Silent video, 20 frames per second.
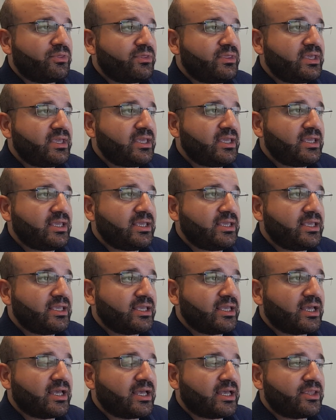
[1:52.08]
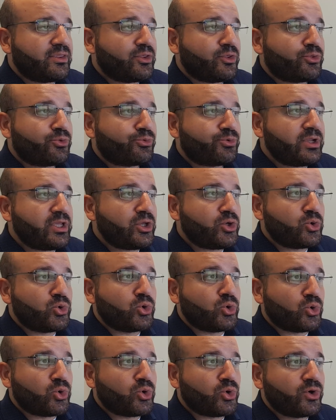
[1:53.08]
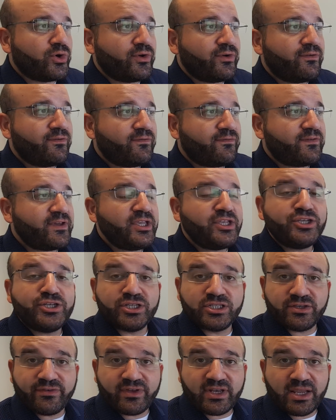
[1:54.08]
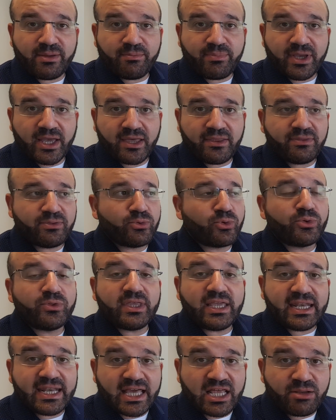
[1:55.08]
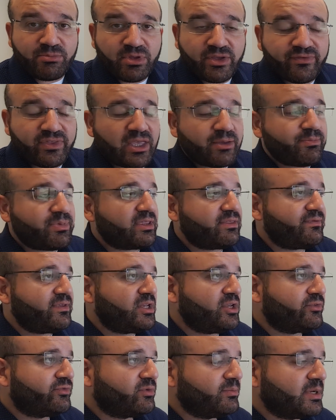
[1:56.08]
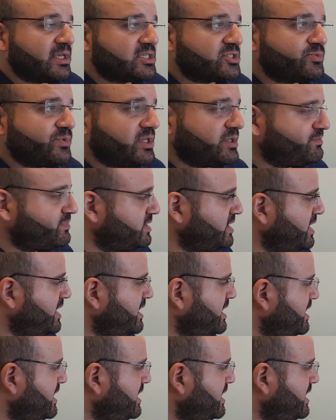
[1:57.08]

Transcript: the three core features of an empath, or the anatomy of the empath video from last week. But